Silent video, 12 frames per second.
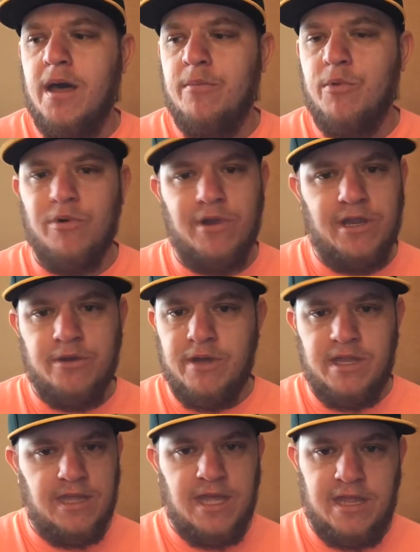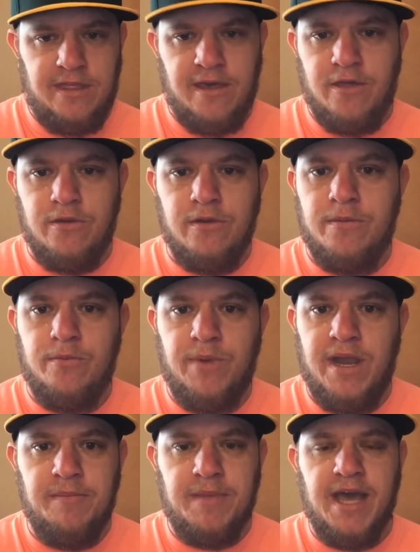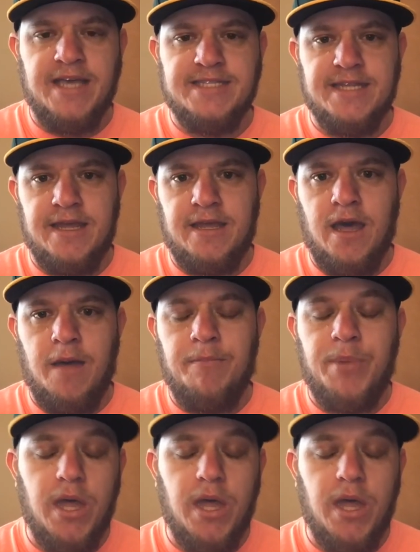or any of the other random guys that I got.